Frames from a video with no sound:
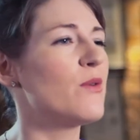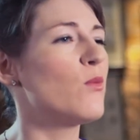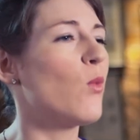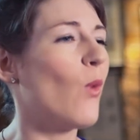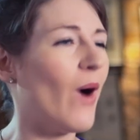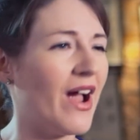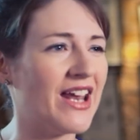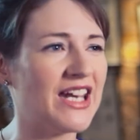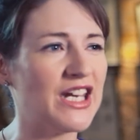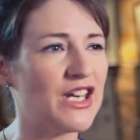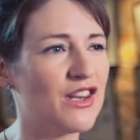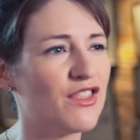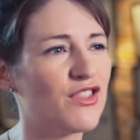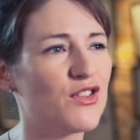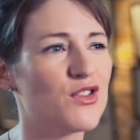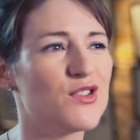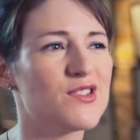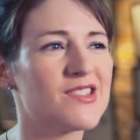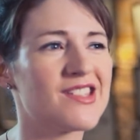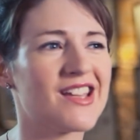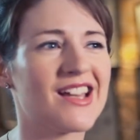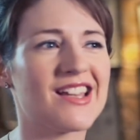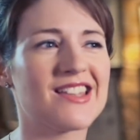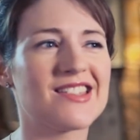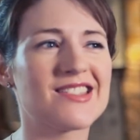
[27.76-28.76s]
wine
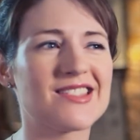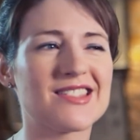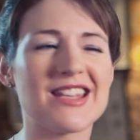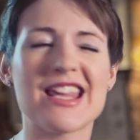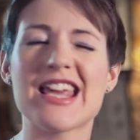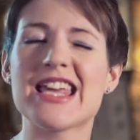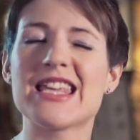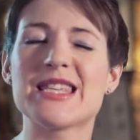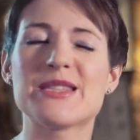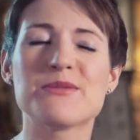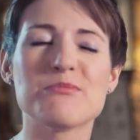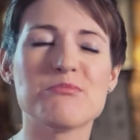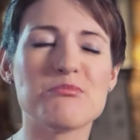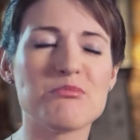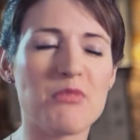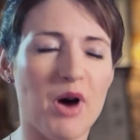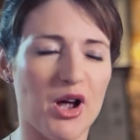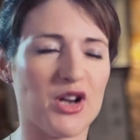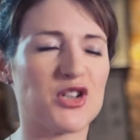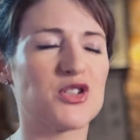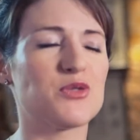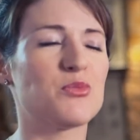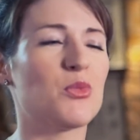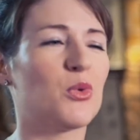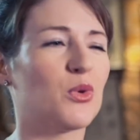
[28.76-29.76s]
enthusiasts is
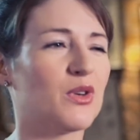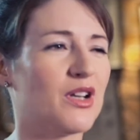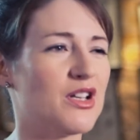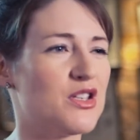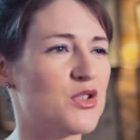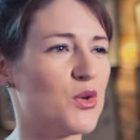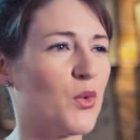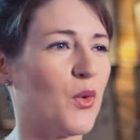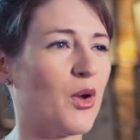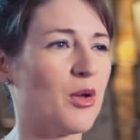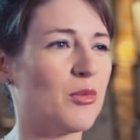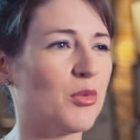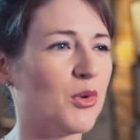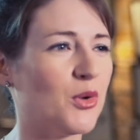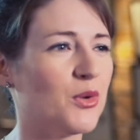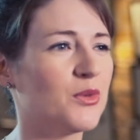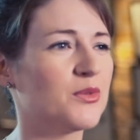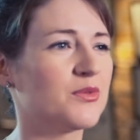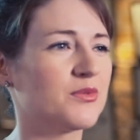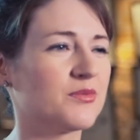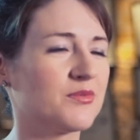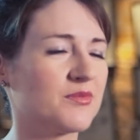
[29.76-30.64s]
much more enjoyable.